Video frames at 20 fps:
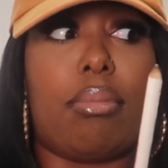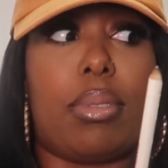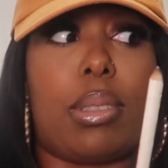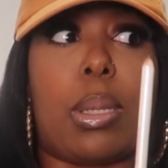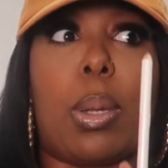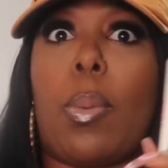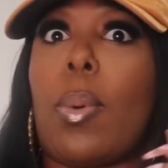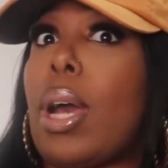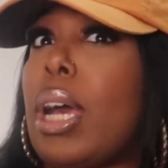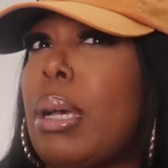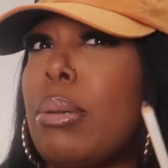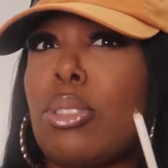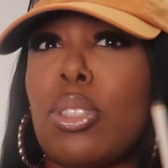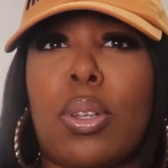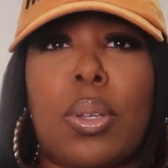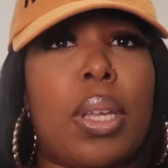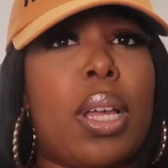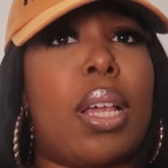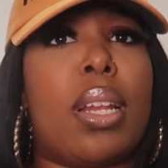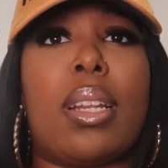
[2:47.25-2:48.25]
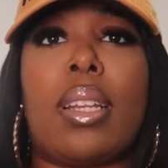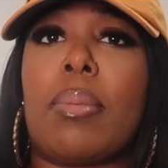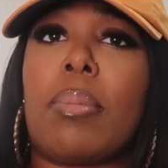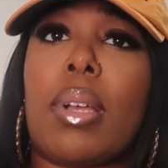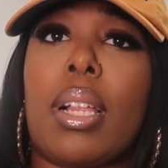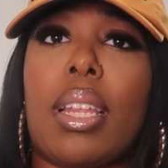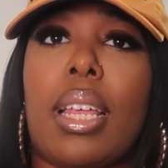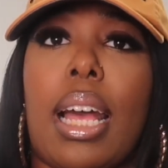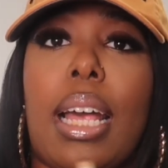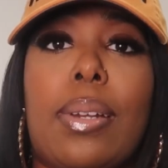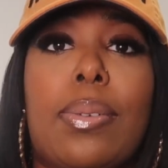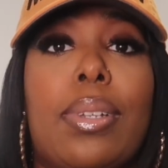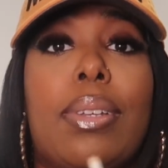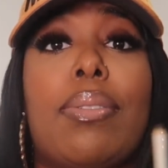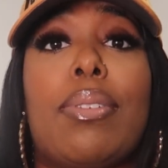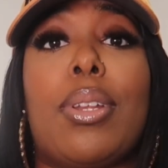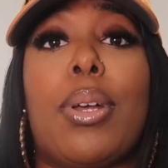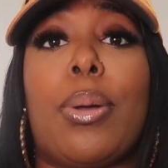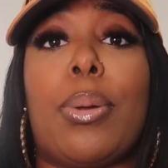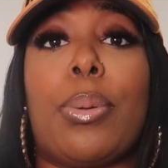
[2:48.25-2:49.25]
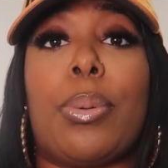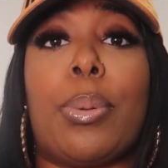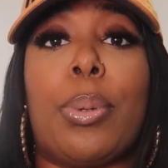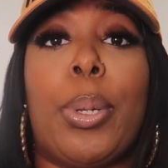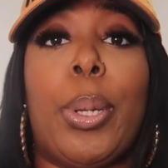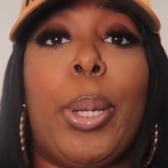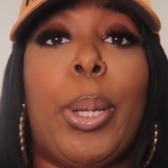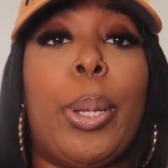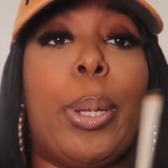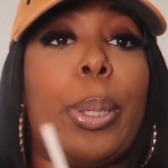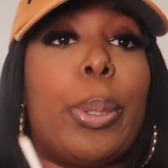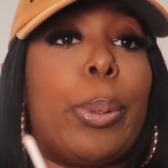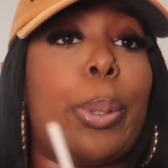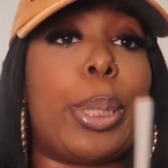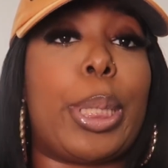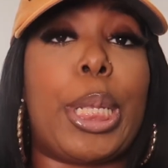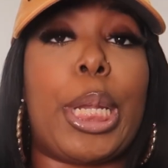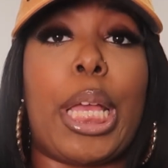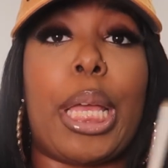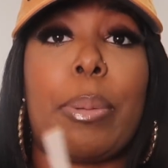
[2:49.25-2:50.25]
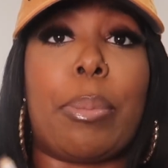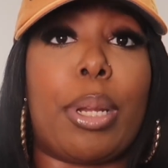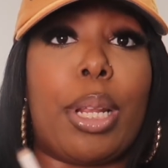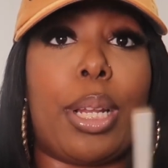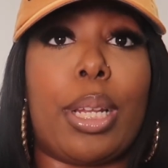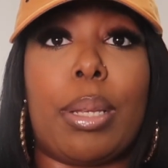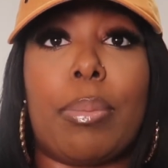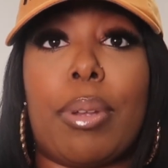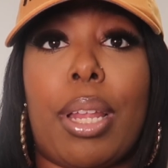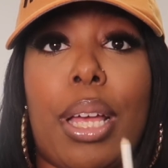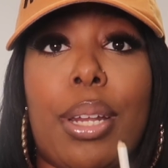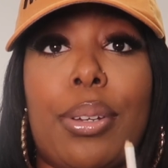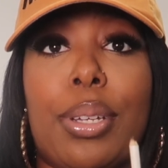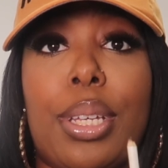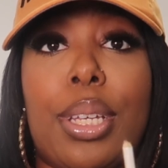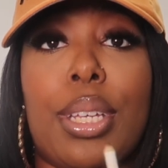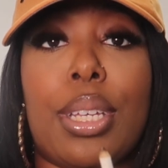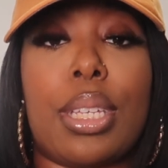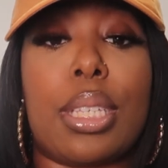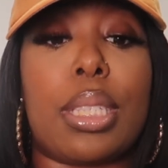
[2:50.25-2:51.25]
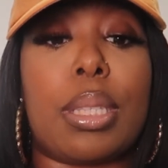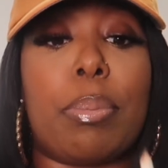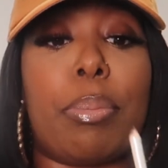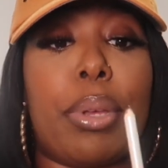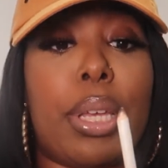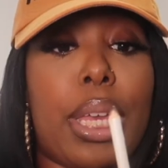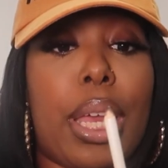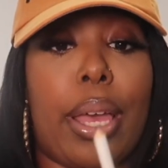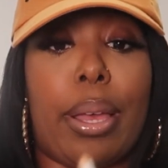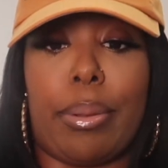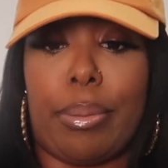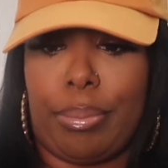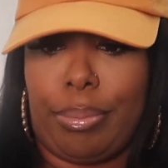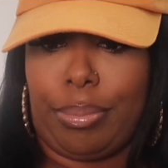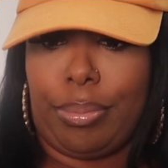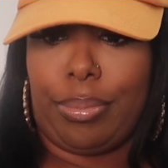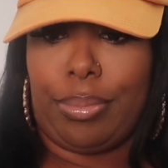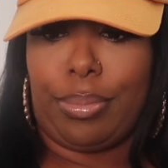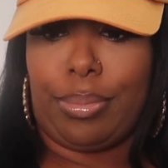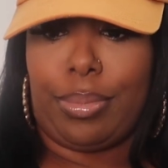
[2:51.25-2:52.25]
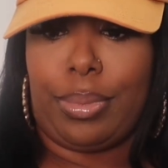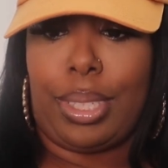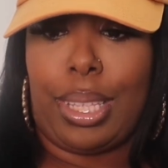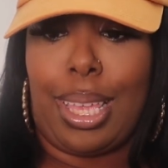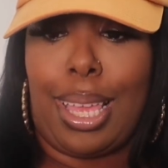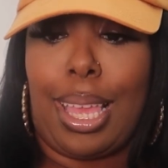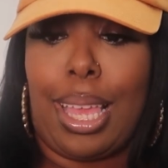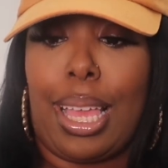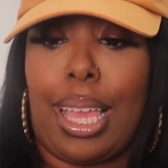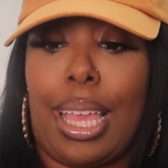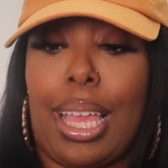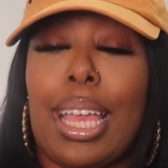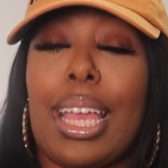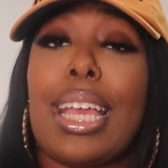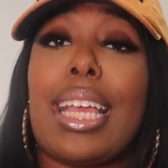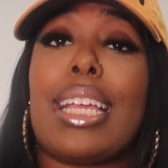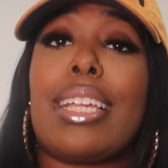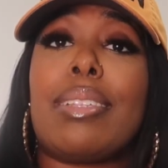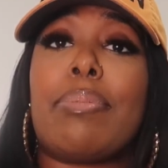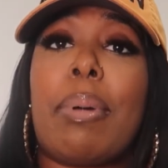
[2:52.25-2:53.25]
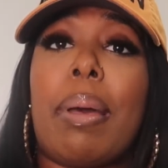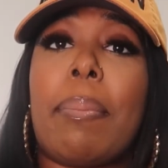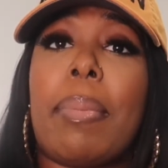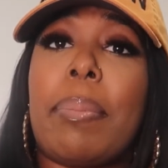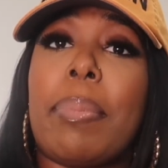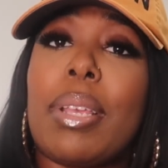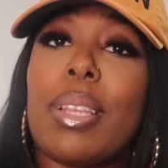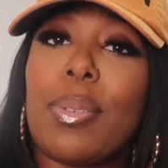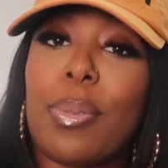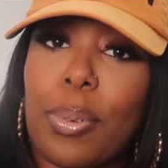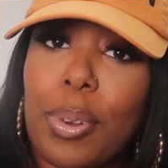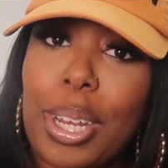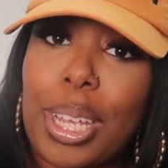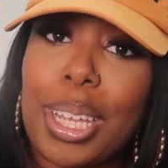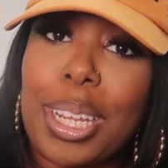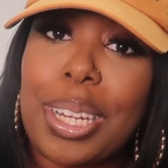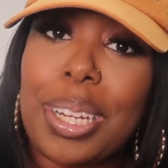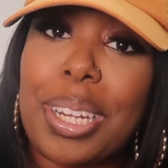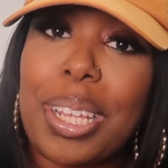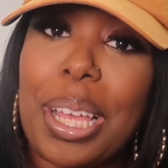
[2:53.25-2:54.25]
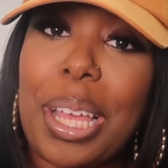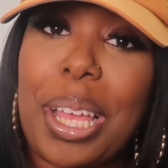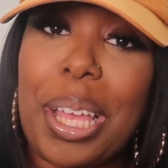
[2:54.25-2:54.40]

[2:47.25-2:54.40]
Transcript: So while I'm showing y'all the lip color, I don't even know what the name of the lip liner is. But yeah, it's by my best friend.